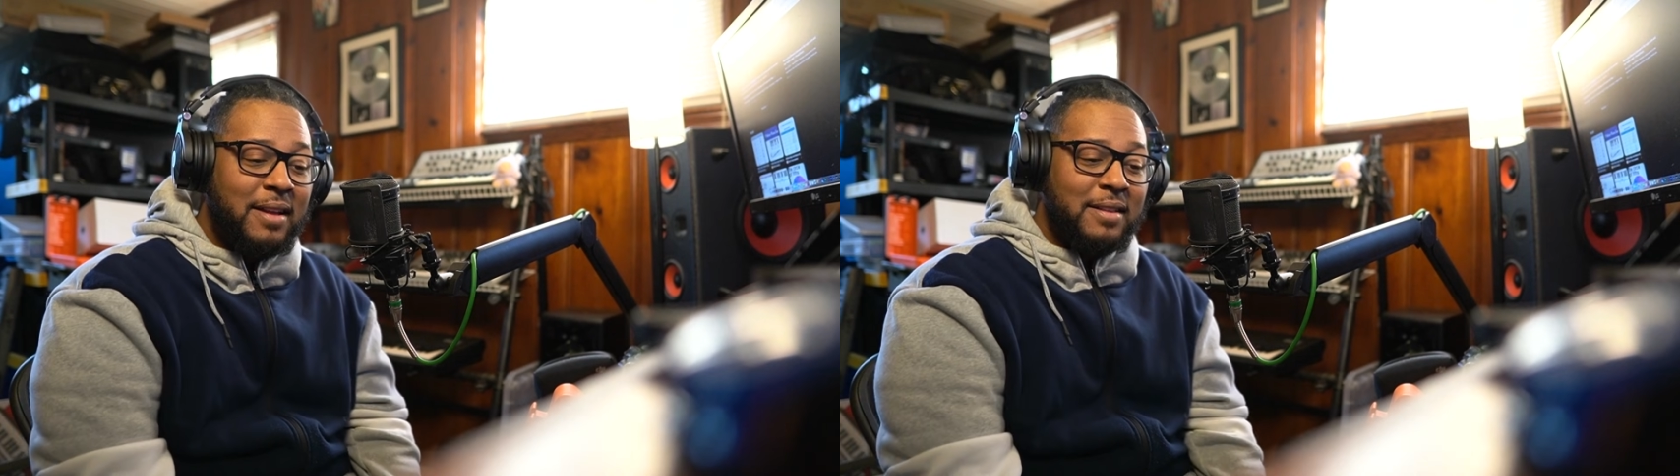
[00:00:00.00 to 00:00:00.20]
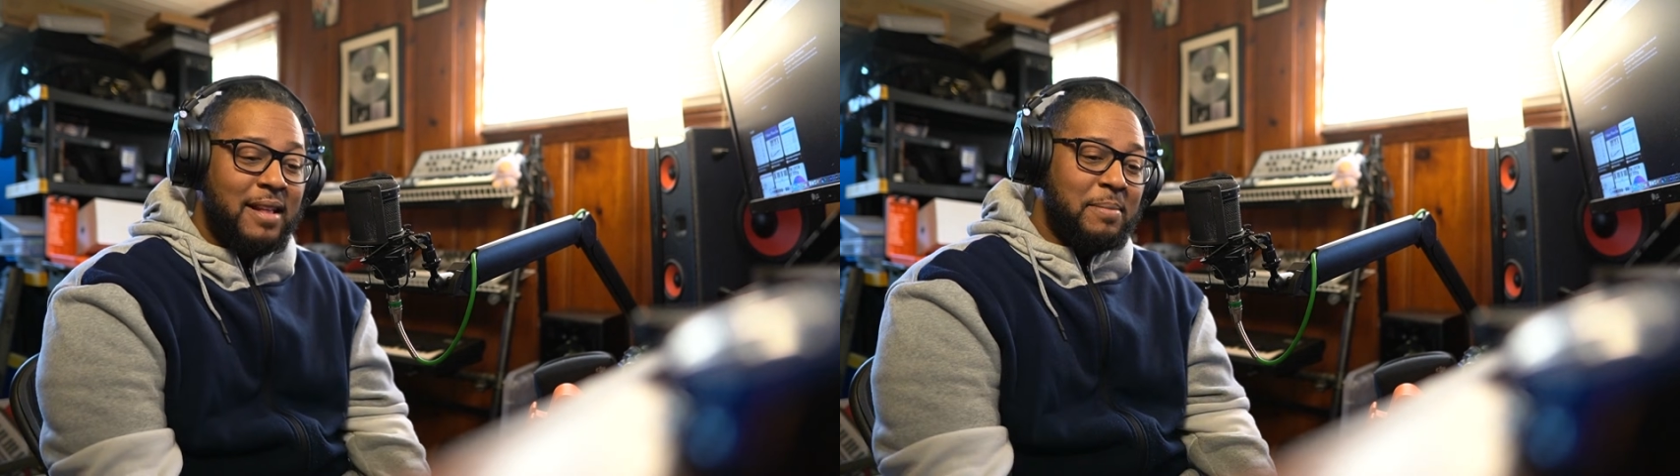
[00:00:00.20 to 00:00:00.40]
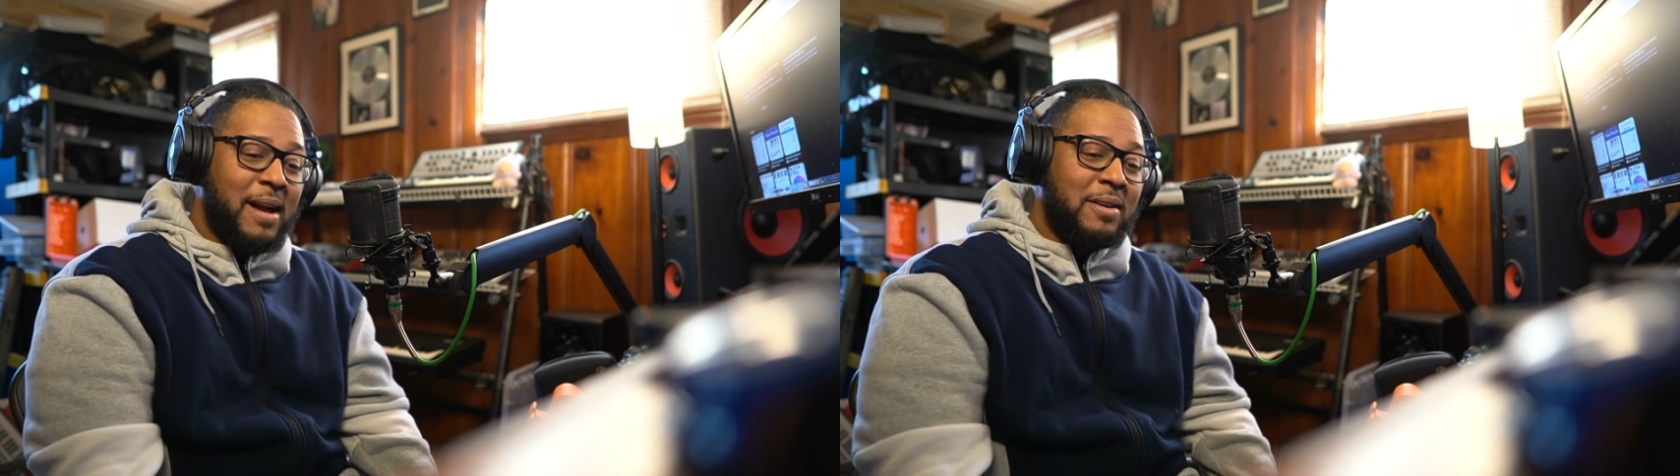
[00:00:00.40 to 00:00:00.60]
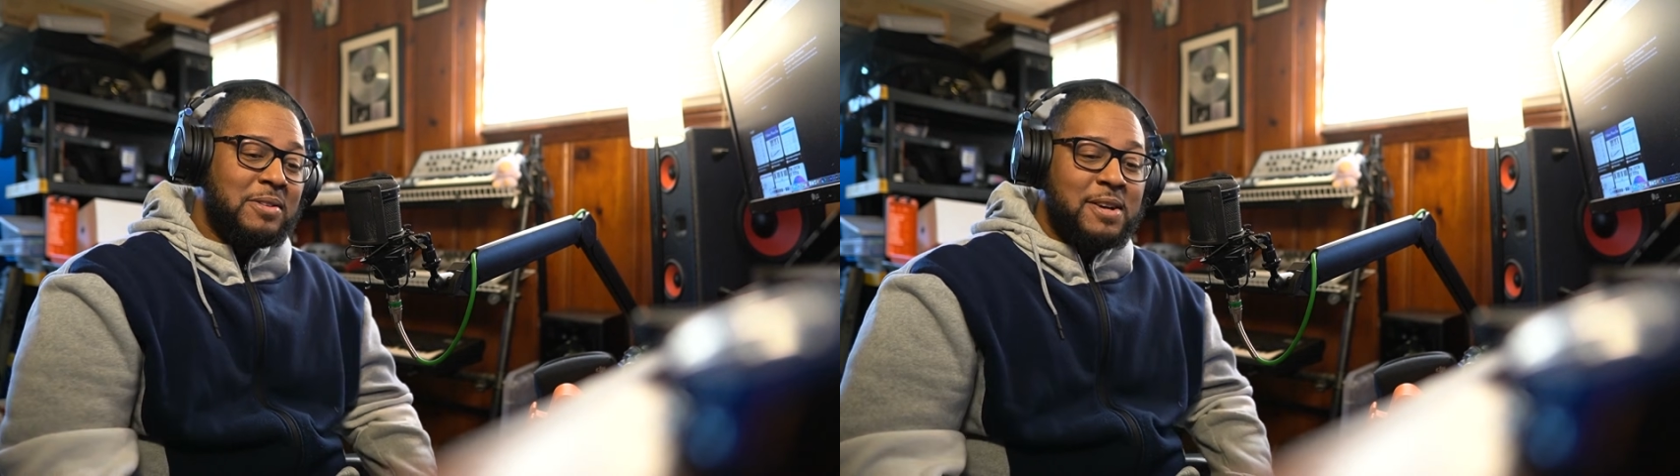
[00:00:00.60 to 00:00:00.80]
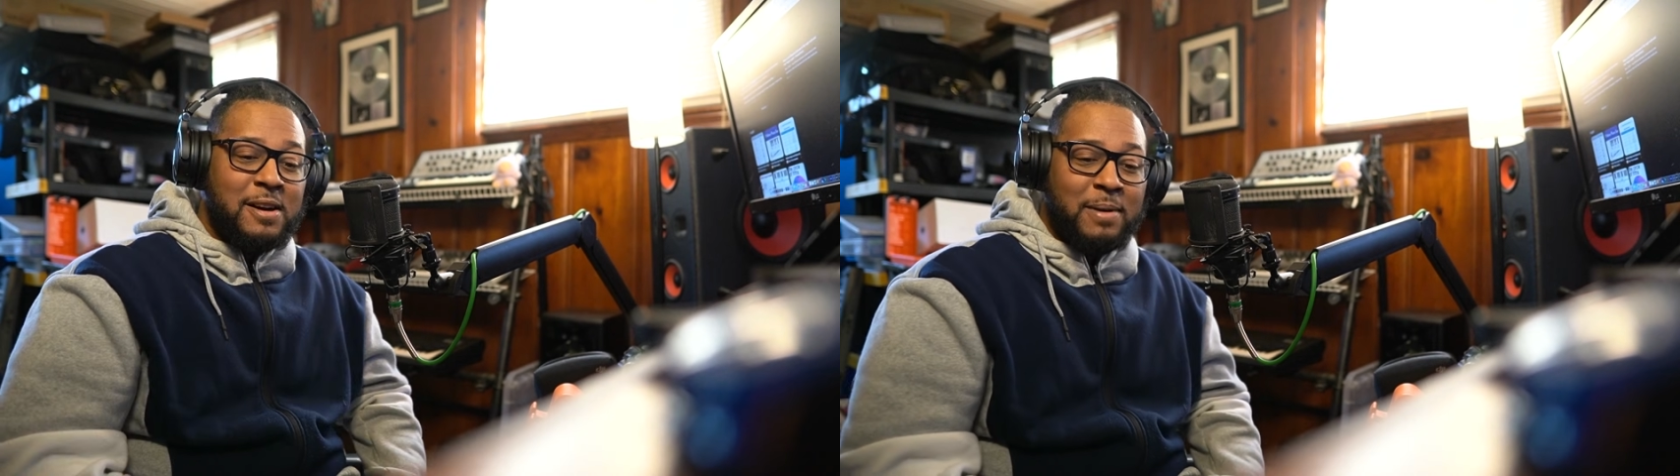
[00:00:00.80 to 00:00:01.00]
that I'm not going
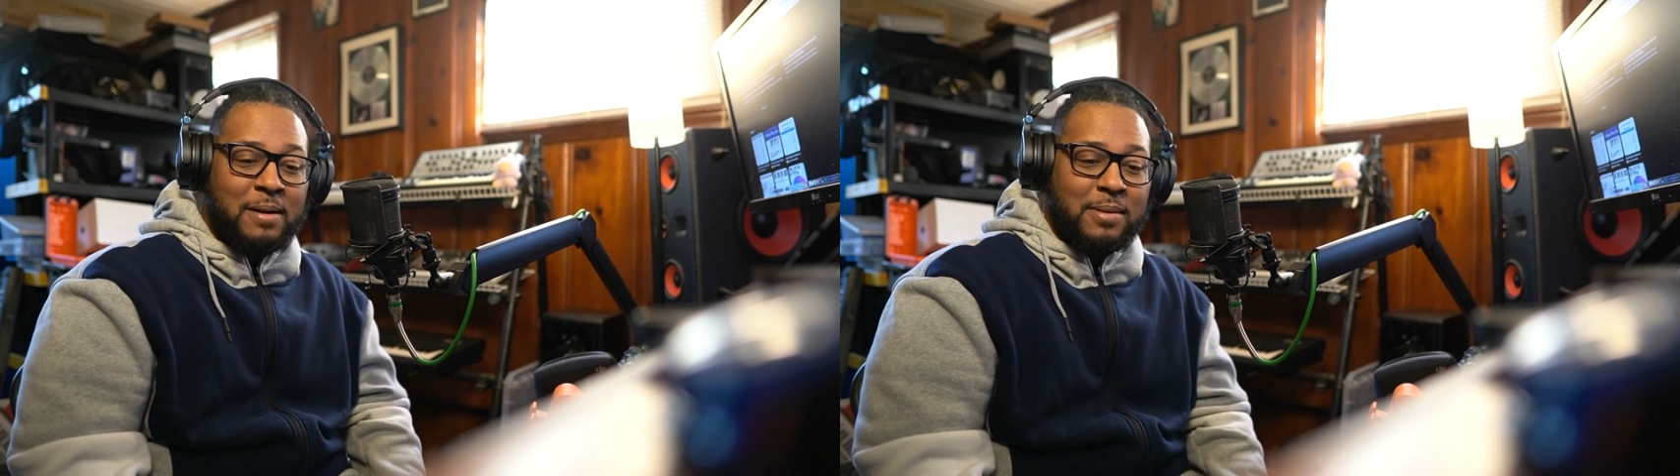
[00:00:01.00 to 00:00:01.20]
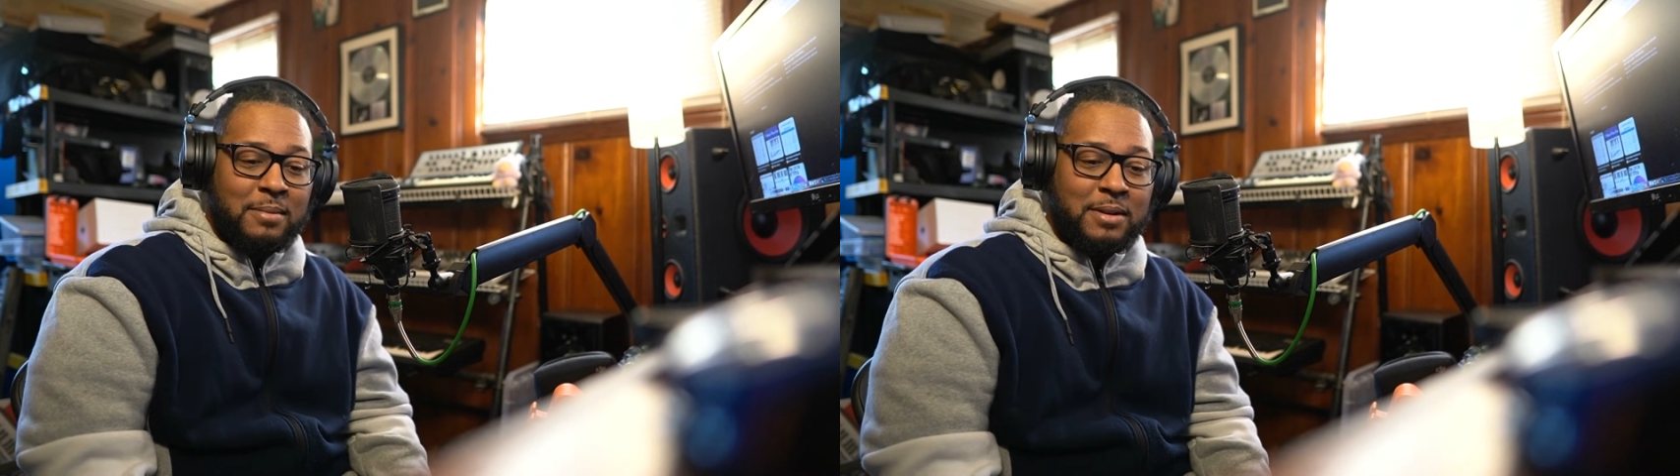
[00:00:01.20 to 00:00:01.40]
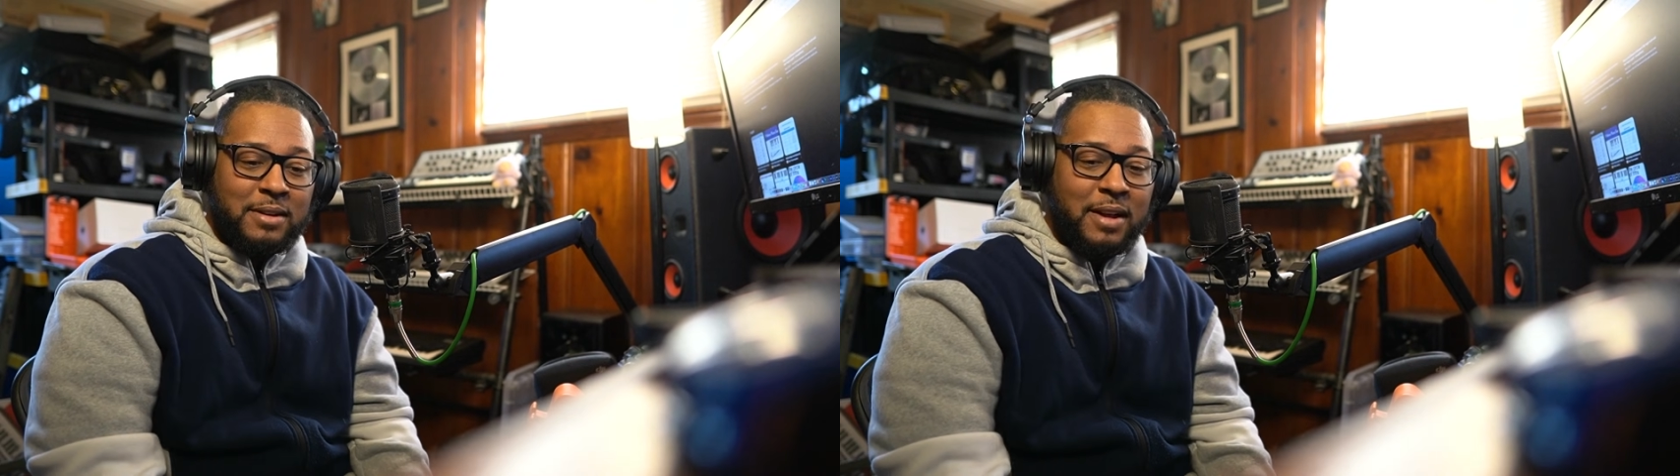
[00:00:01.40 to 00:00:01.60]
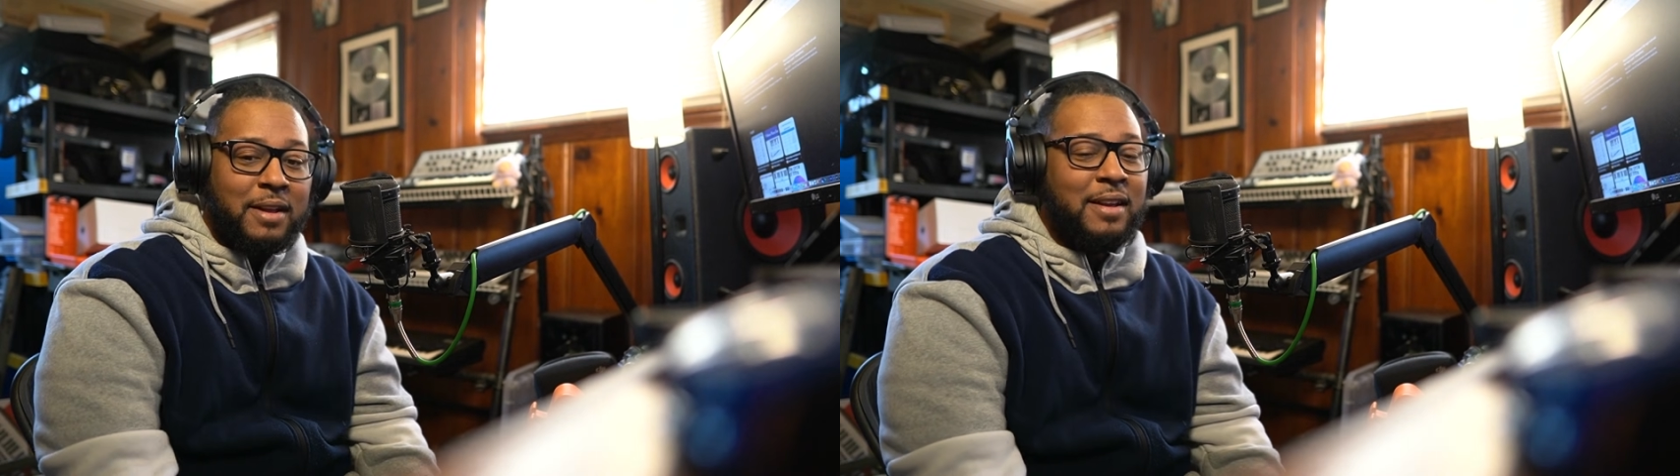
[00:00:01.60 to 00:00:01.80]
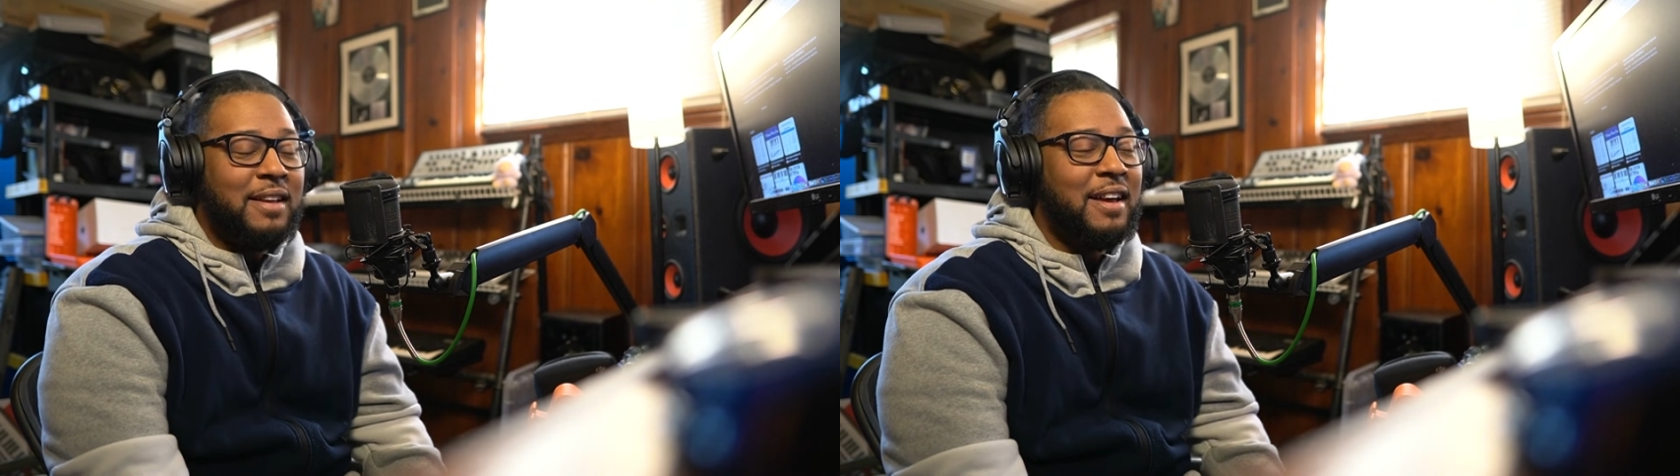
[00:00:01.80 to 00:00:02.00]
to talk about publicly
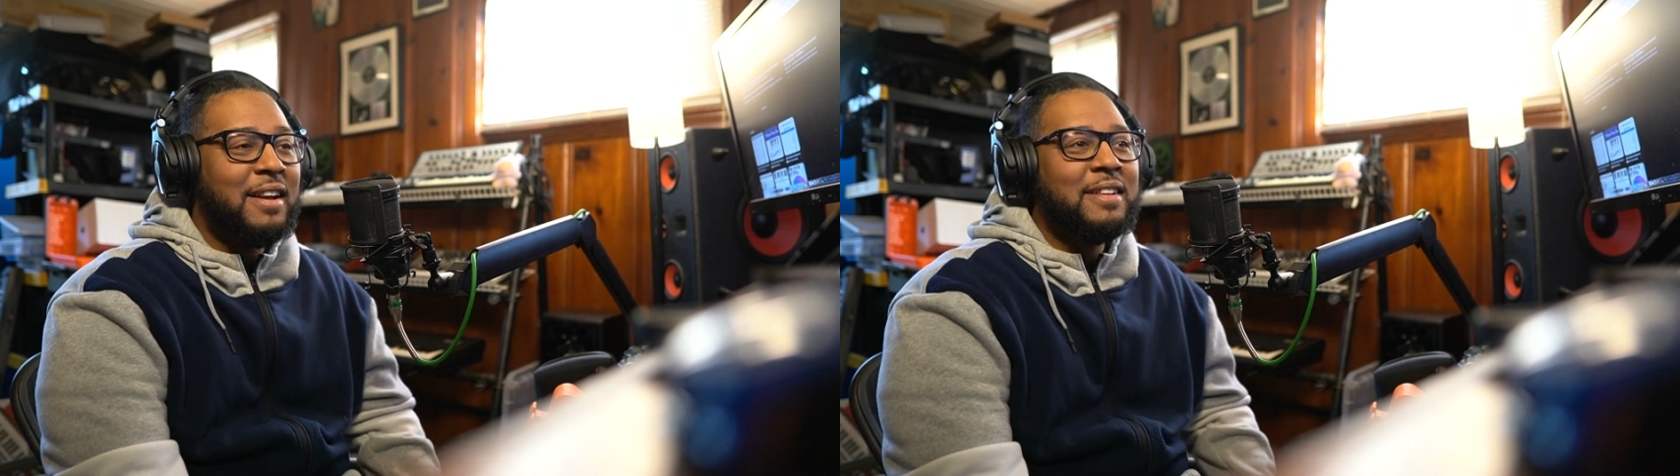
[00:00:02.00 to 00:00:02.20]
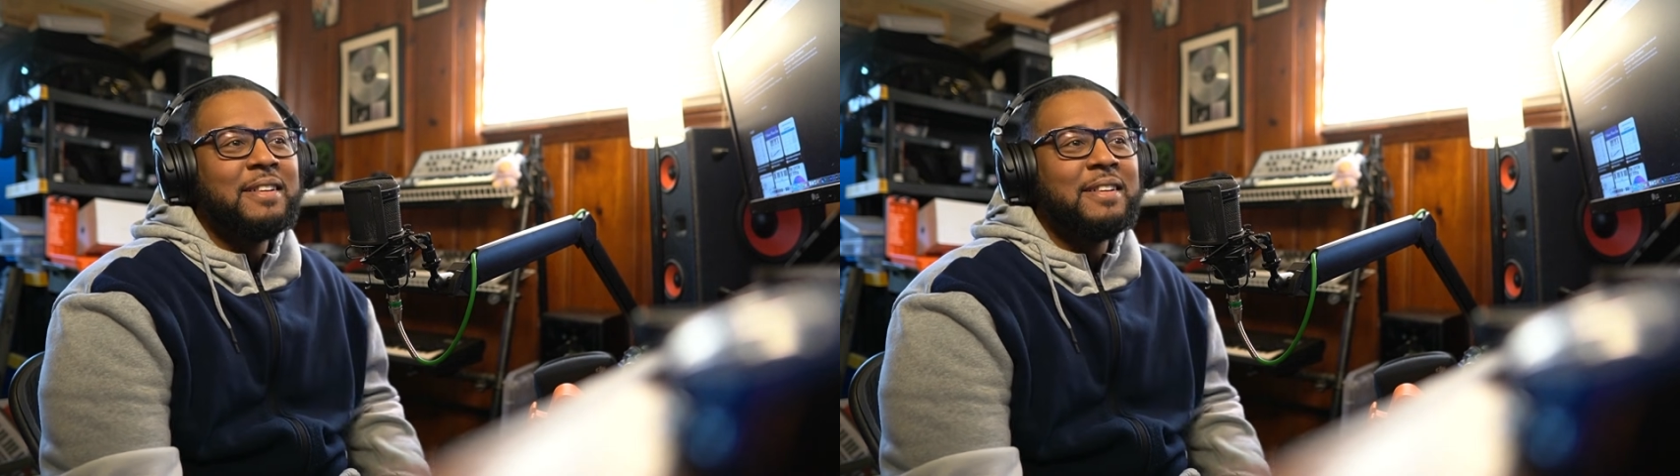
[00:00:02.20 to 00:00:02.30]
yet.